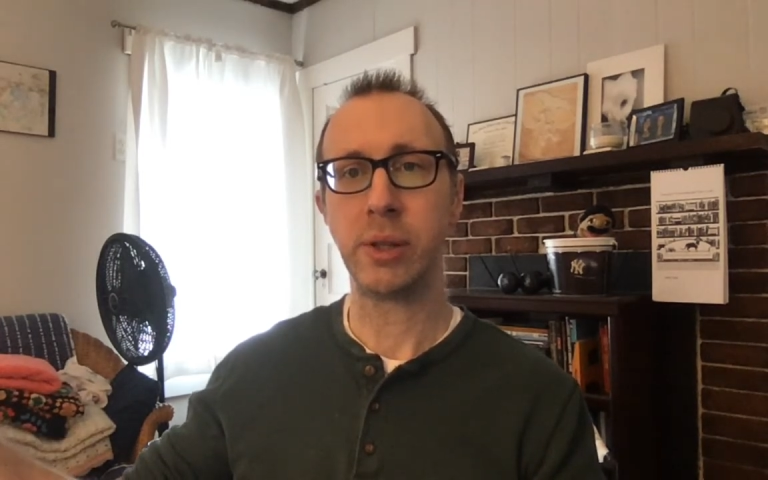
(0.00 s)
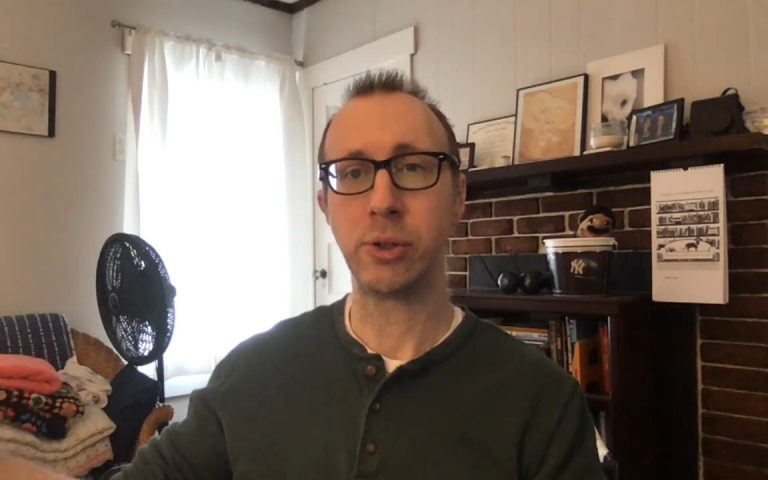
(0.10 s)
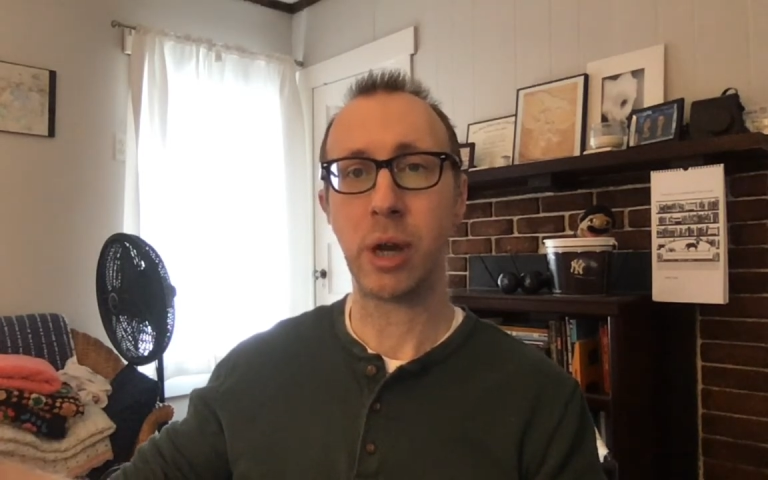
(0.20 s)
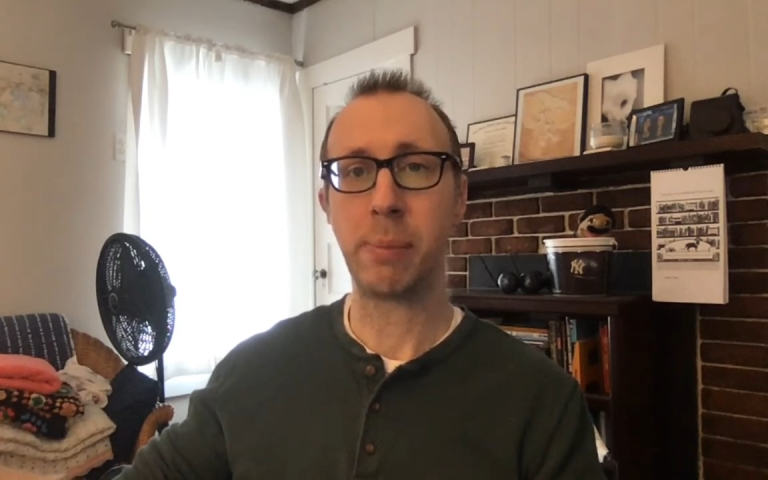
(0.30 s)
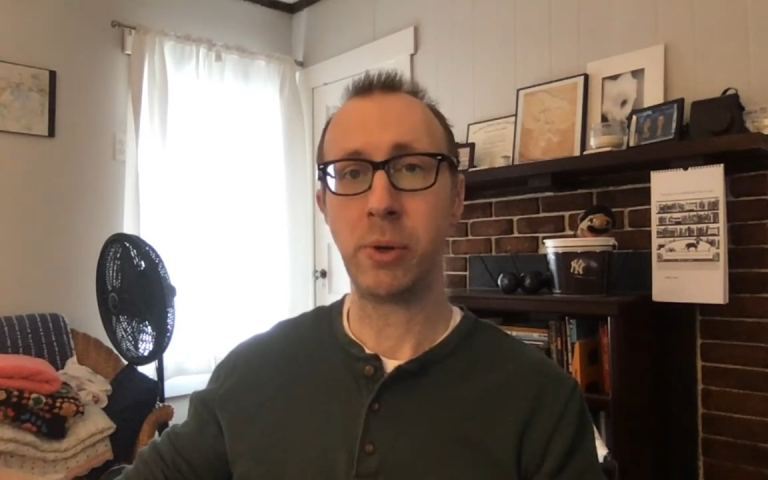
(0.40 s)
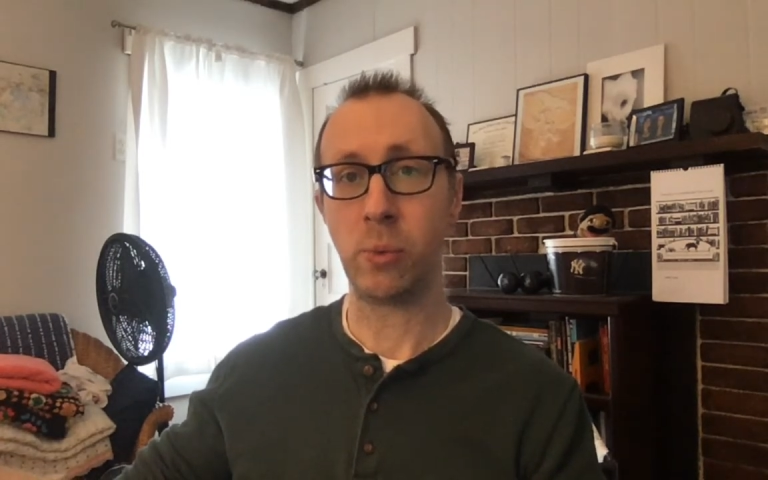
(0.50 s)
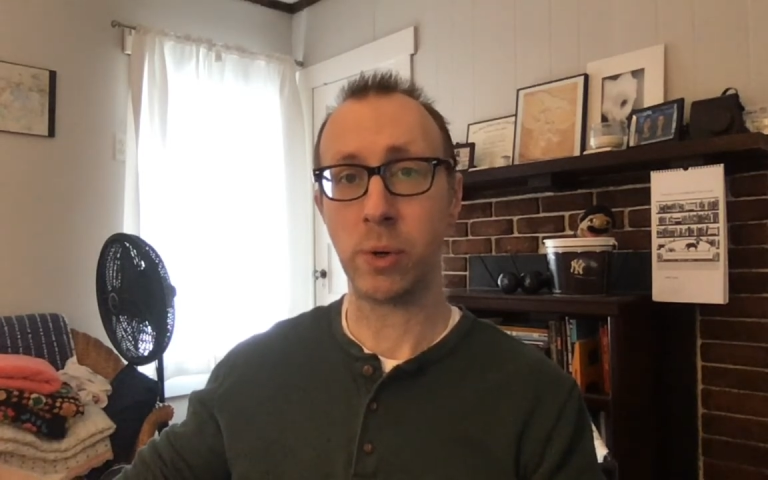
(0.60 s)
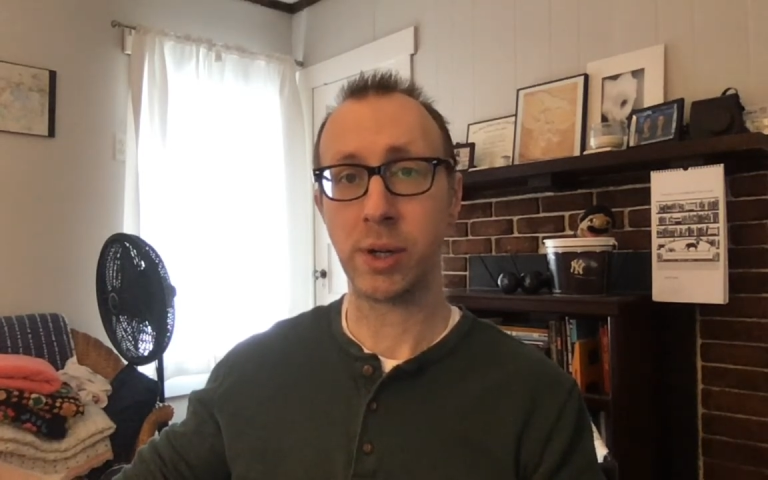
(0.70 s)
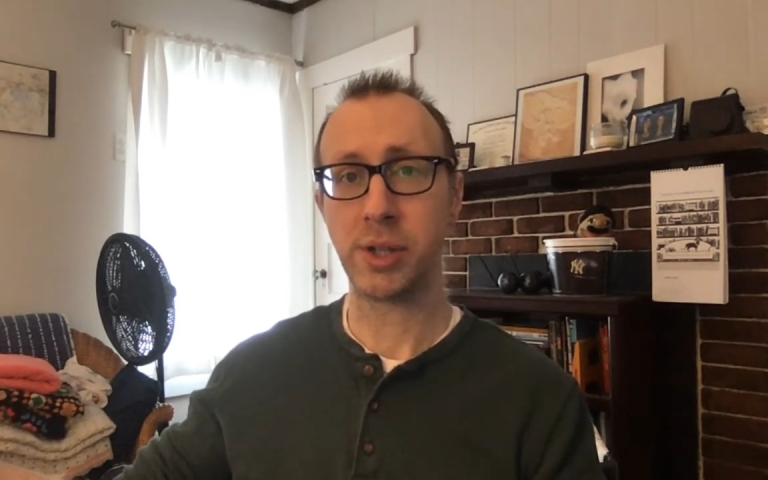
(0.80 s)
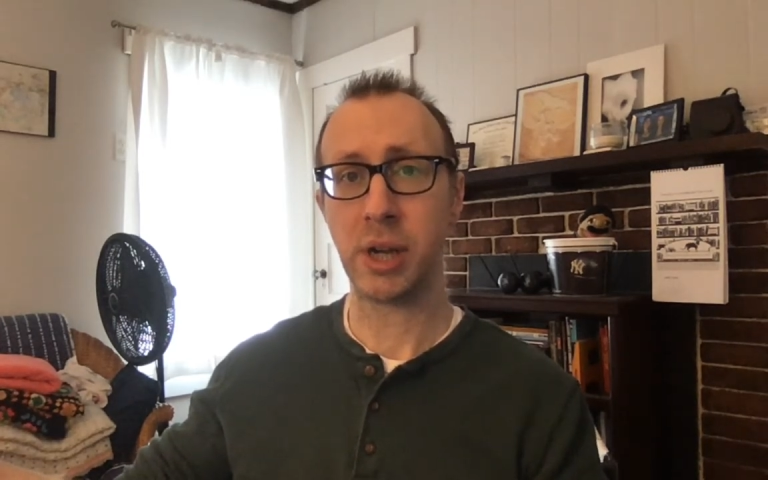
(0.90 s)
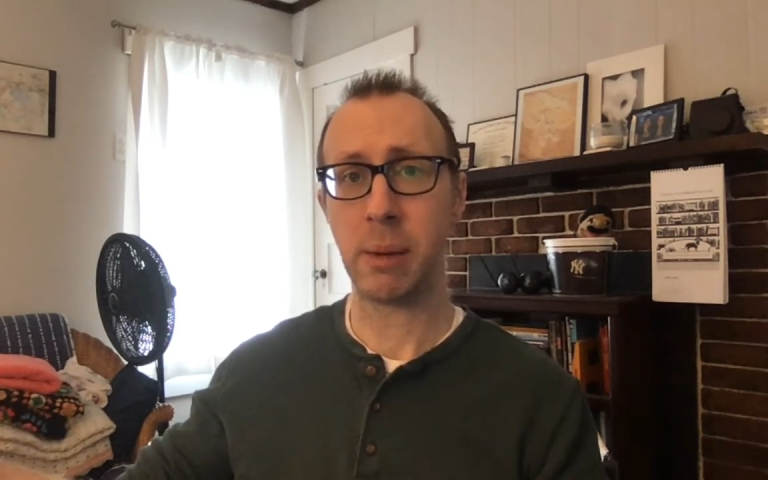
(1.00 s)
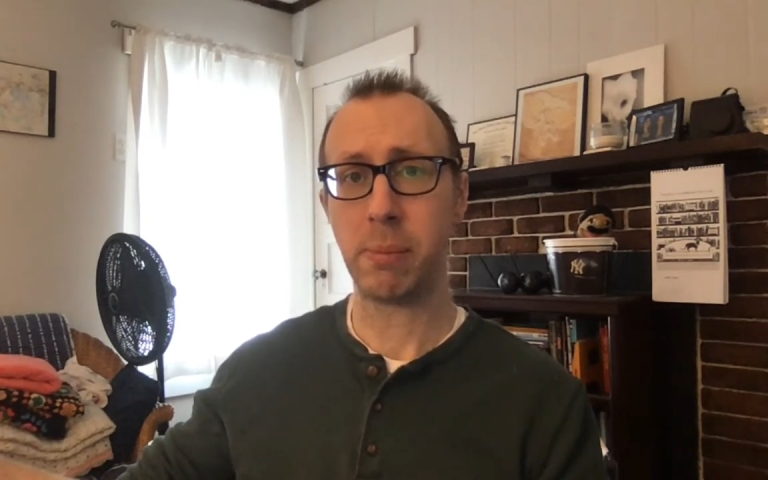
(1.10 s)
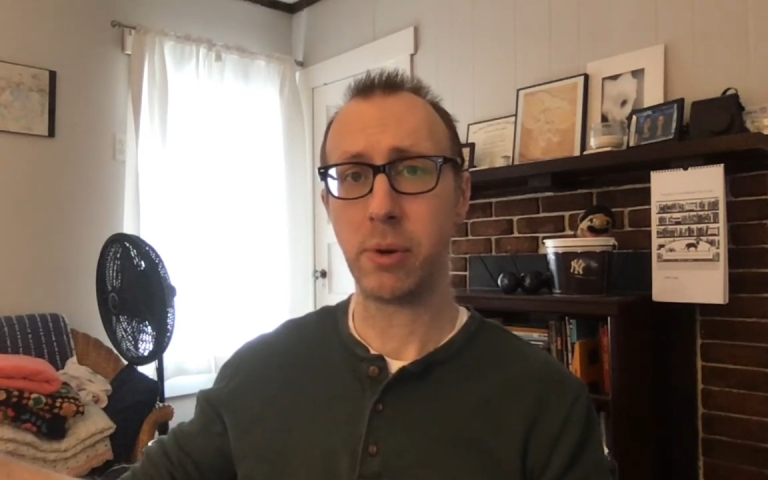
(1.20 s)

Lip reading: drop-in workshop